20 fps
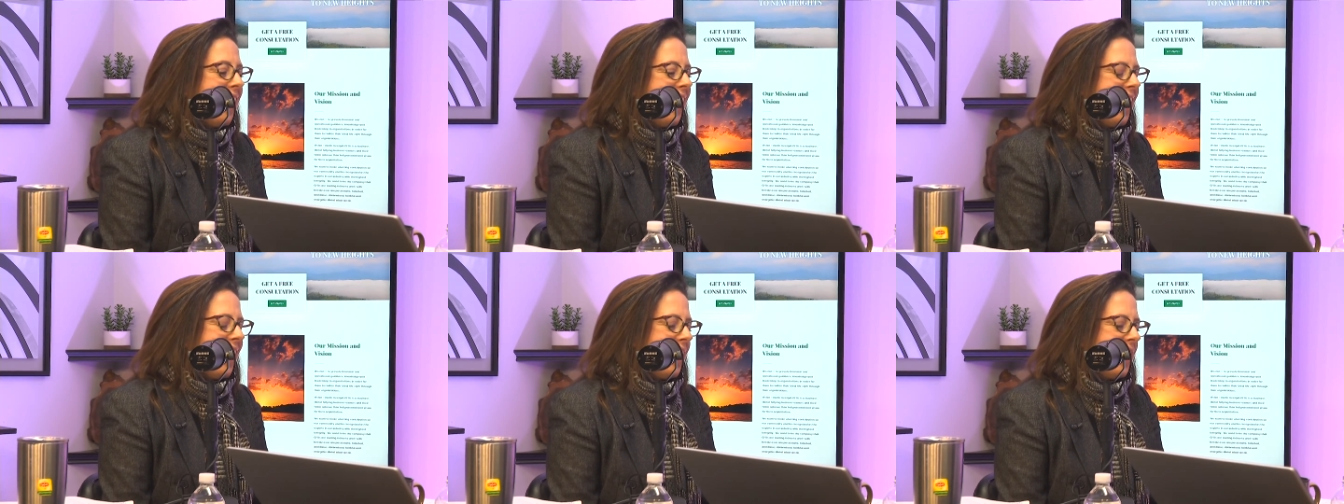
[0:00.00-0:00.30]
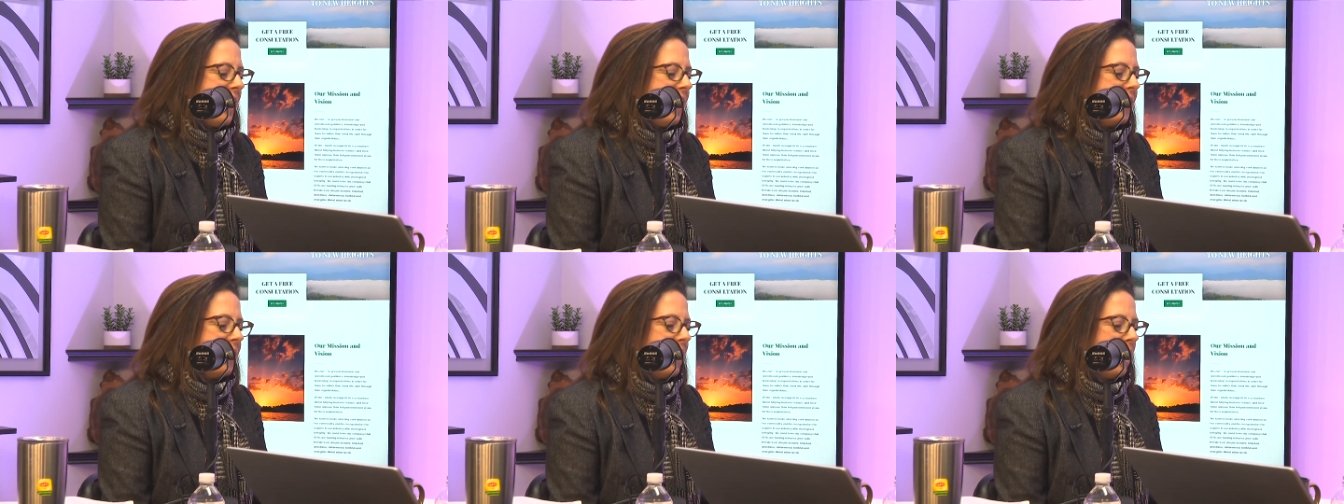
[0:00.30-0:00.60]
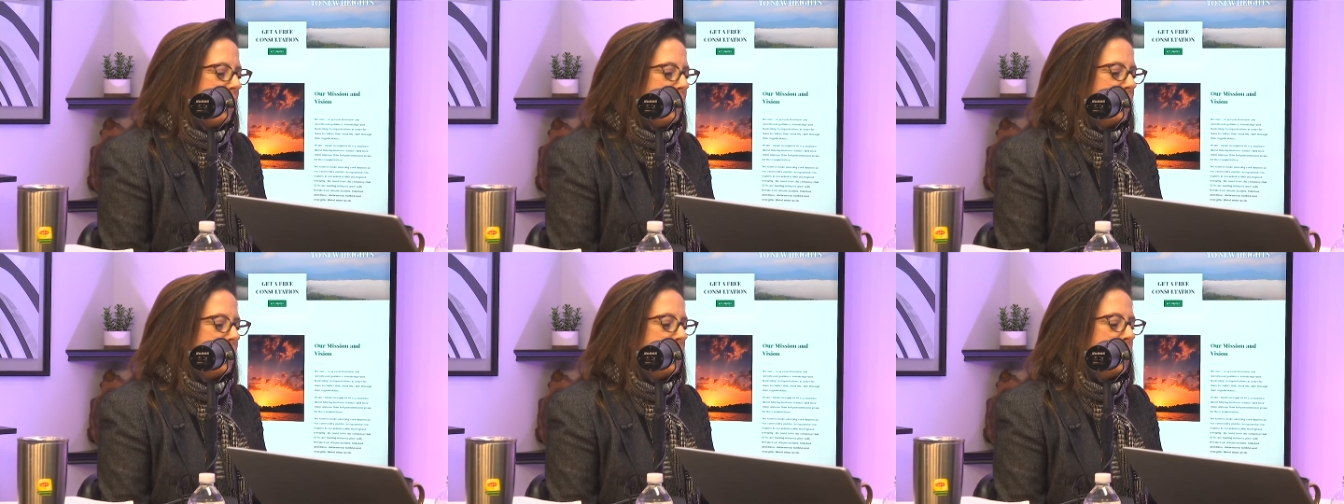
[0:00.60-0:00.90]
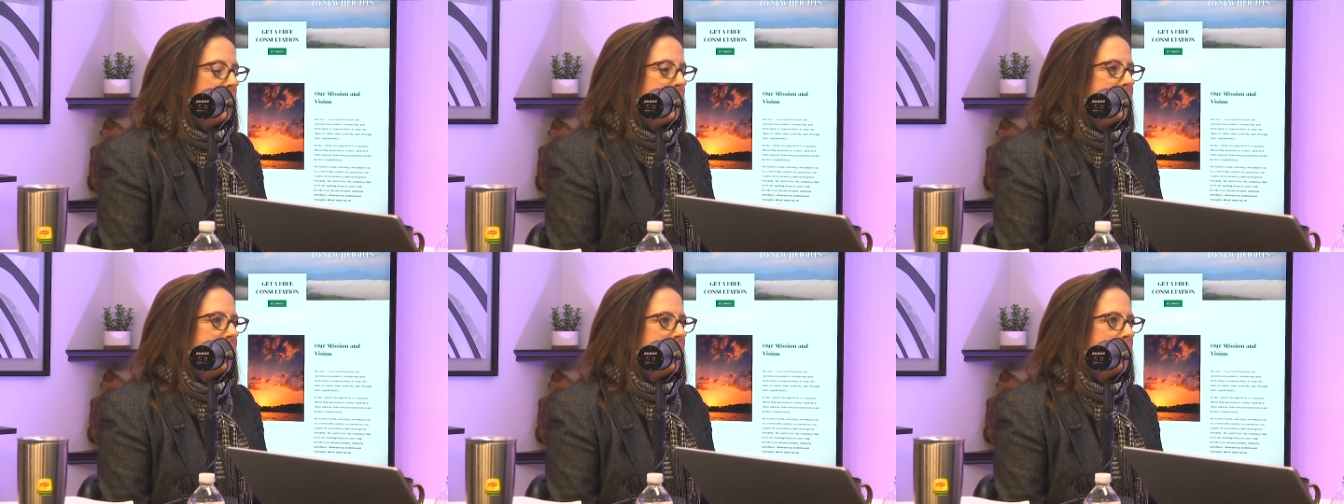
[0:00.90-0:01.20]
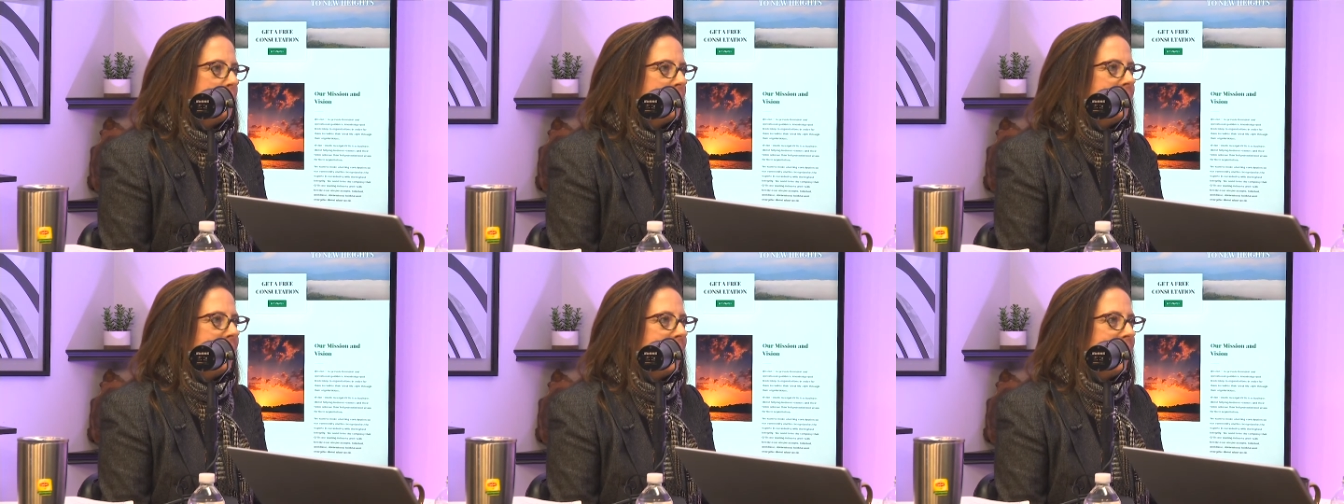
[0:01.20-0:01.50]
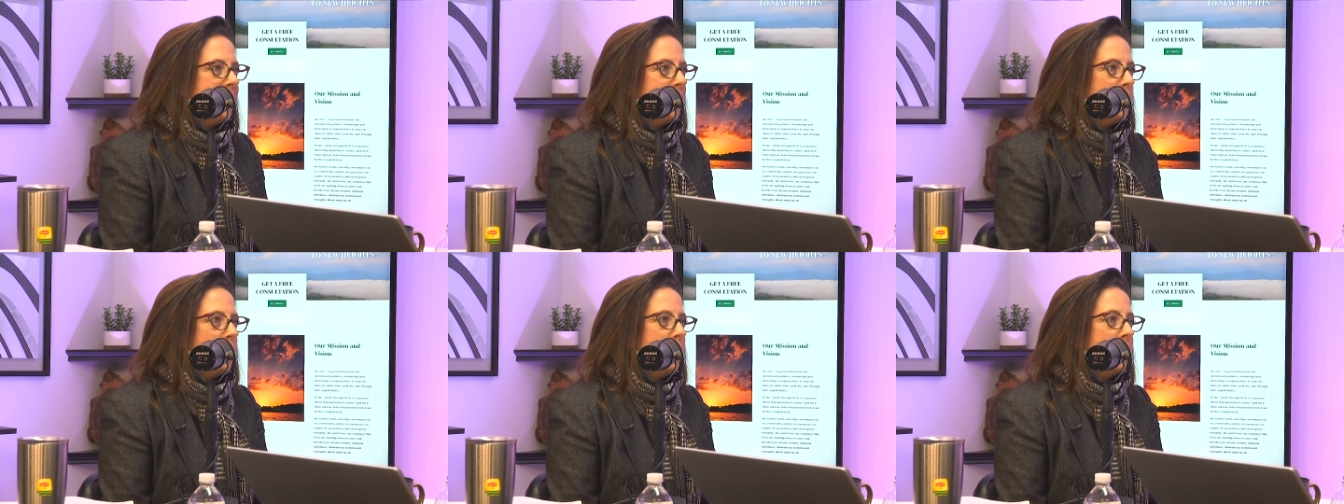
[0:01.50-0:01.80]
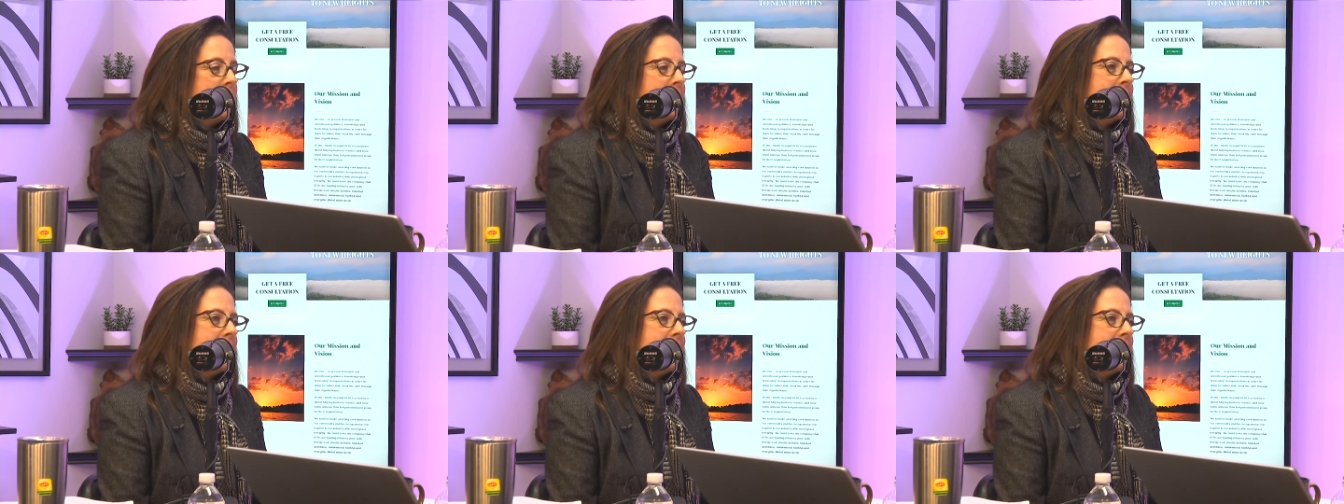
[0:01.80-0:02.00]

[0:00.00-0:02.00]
and I was doing some accounting work,